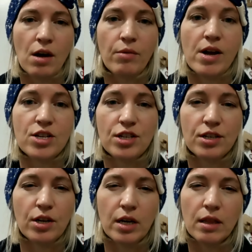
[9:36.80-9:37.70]

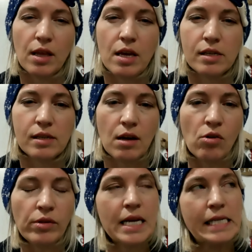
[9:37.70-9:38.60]
which is
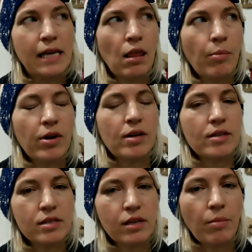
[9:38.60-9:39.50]
only celebrated
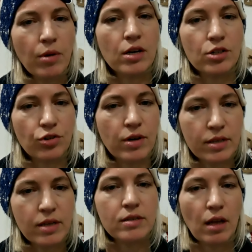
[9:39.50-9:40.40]
in some
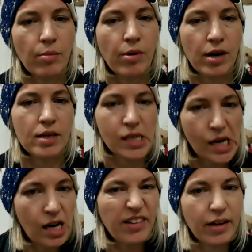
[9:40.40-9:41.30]
countries. They celebrate it as
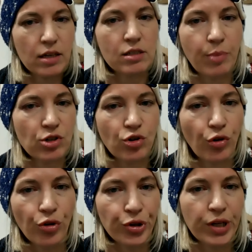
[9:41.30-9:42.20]
kind of like a
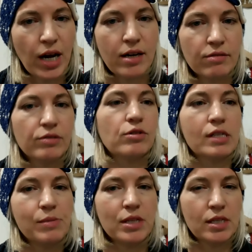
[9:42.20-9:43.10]
special kind of
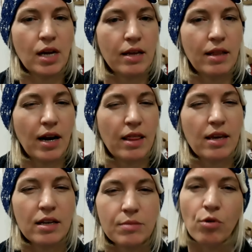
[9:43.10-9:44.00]
Christmas day that I
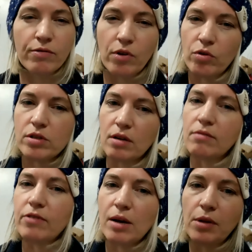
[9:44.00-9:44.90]
think is more focused
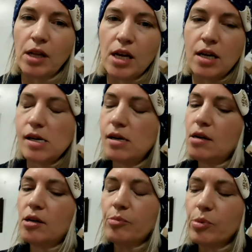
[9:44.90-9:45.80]
on family.
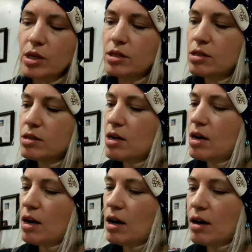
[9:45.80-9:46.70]
But
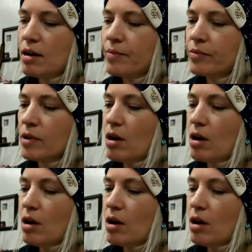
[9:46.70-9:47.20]
I